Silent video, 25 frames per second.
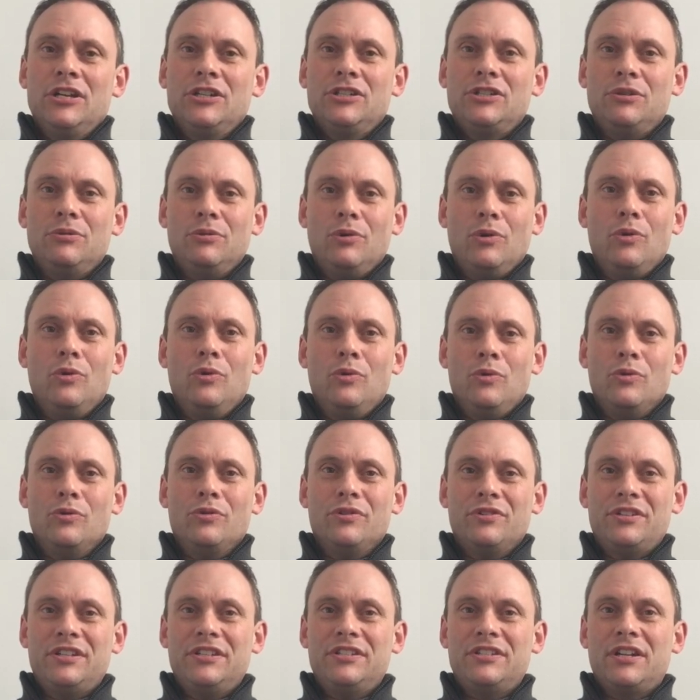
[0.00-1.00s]
to all
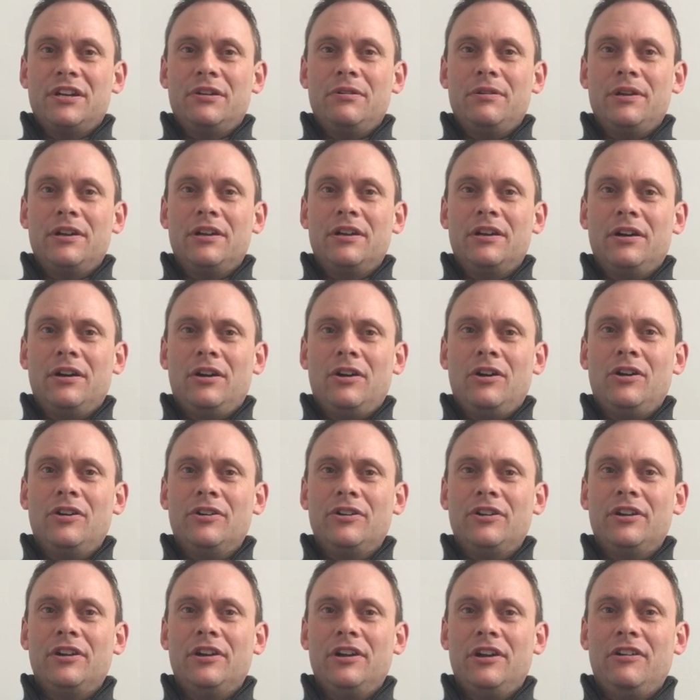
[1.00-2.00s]
that is going
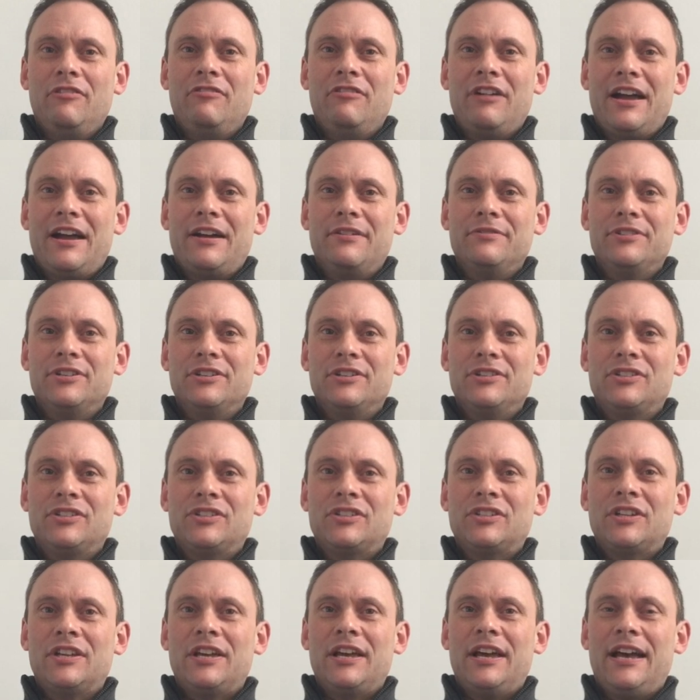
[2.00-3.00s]
on around
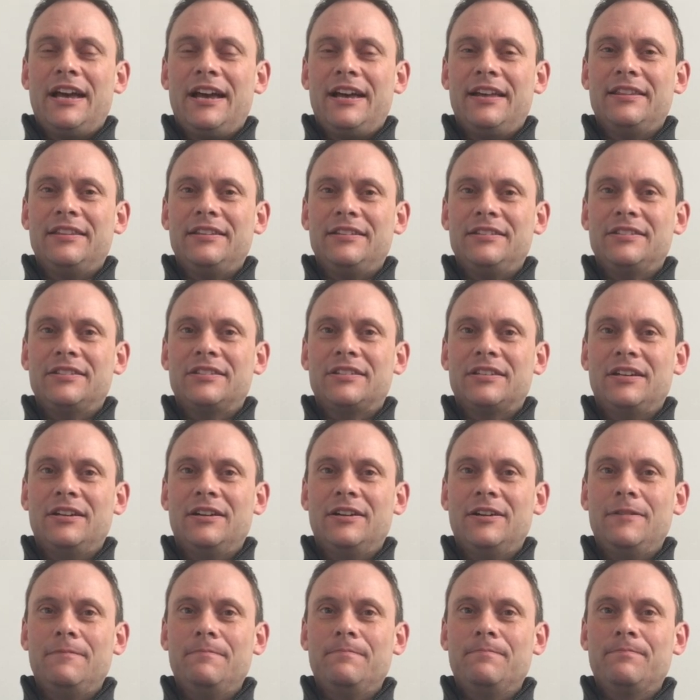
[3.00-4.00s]
us at this
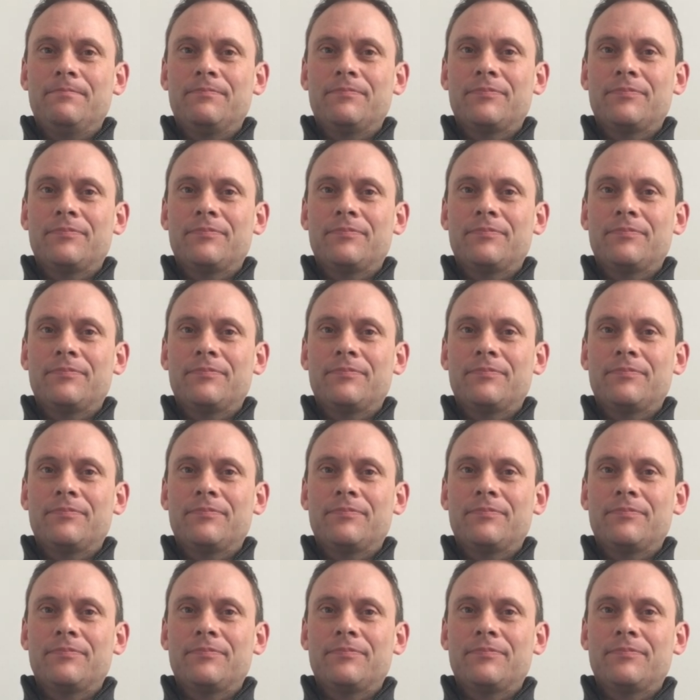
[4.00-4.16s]
time.